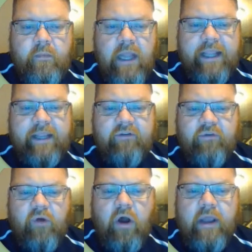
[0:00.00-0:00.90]
I can
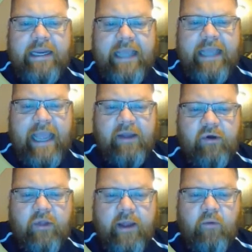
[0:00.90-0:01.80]
draw any
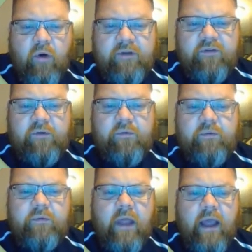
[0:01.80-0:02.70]
angle I want to.
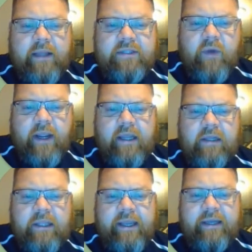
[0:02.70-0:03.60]
line. So I
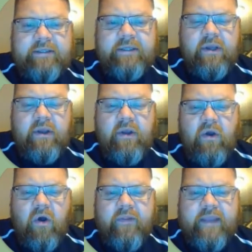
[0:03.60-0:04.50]
clicked
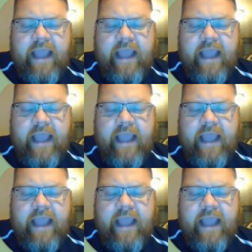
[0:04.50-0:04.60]
on the